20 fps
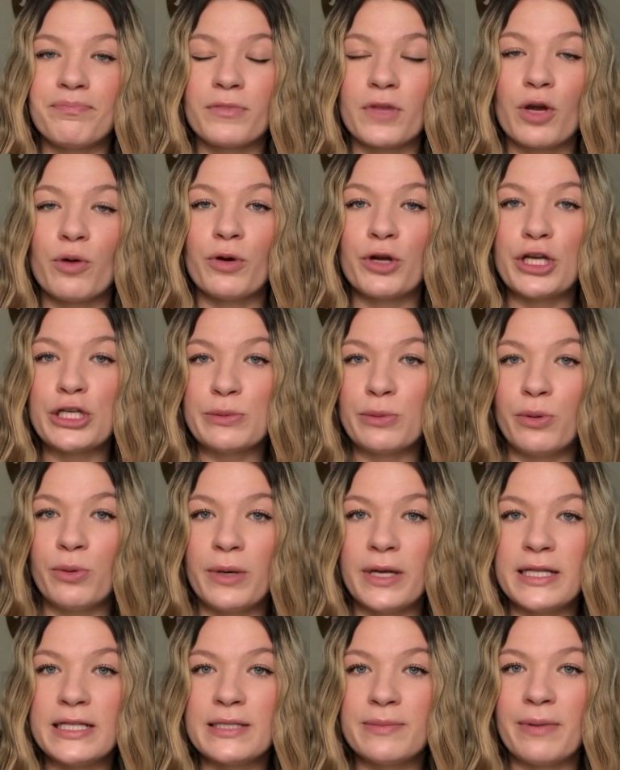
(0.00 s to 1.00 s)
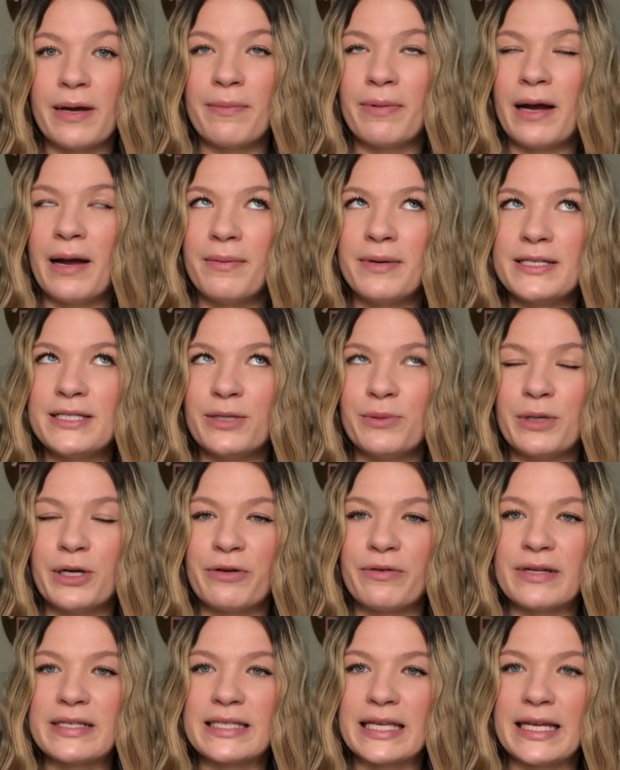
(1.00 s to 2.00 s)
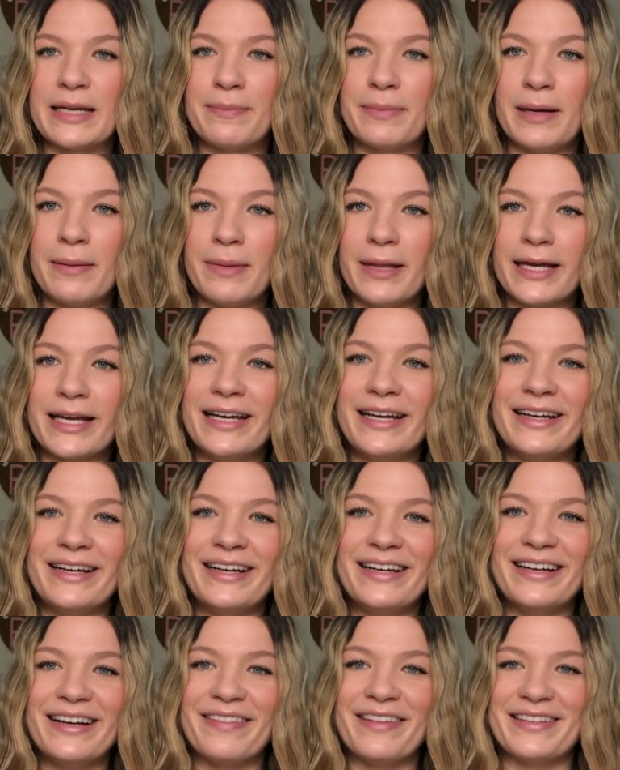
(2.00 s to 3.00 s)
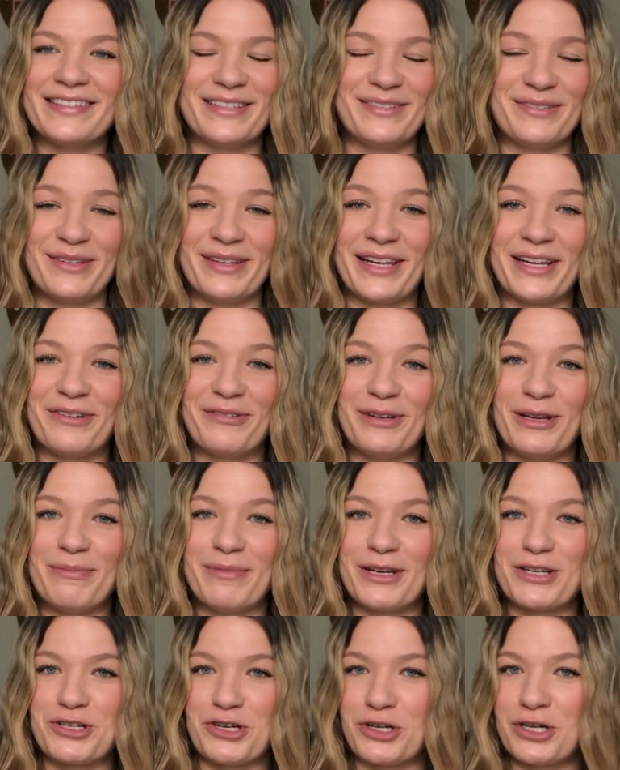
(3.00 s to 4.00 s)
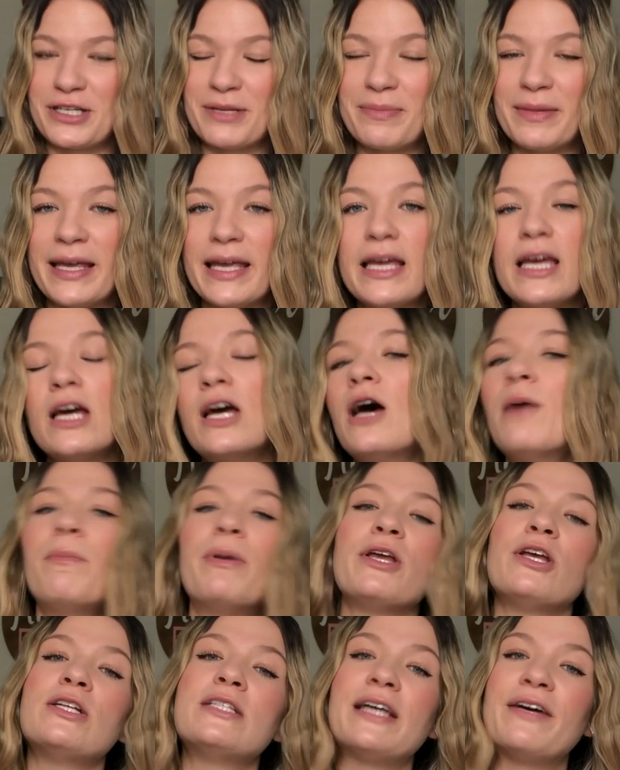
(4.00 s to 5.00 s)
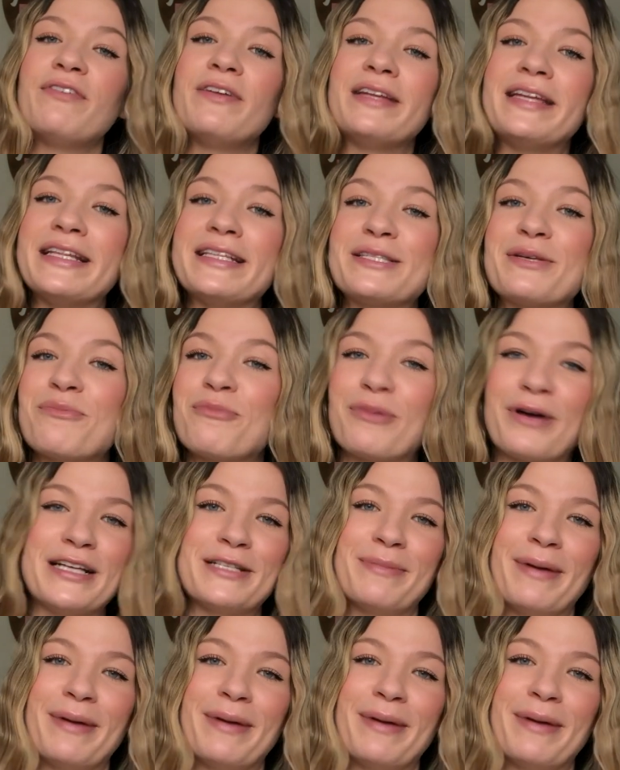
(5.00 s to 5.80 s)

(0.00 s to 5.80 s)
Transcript: reusable ones, but I probably still wouldn't risk it in public unless I was wearing like a really big shirt or something. But you'll definitely need some breast